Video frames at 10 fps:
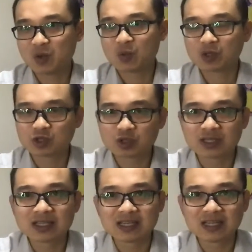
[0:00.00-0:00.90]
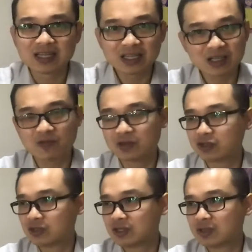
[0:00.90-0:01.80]
We treat it
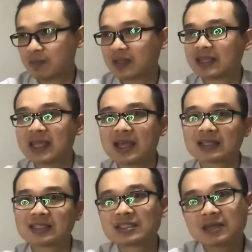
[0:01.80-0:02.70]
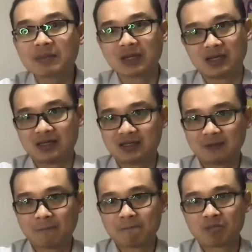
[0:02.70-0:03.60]
individually, but they are similar,
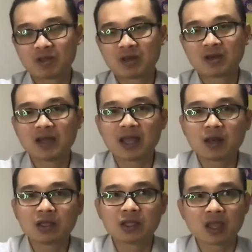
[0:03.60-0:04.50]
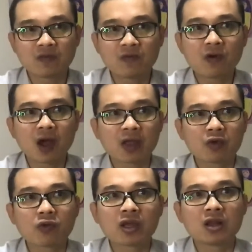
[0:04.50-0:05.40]
and therefore I
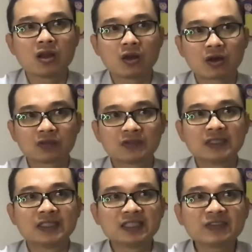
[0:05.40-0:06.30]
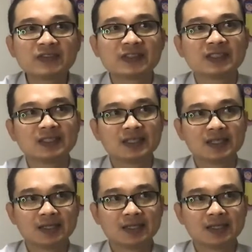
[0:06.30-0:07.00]
create a lot of different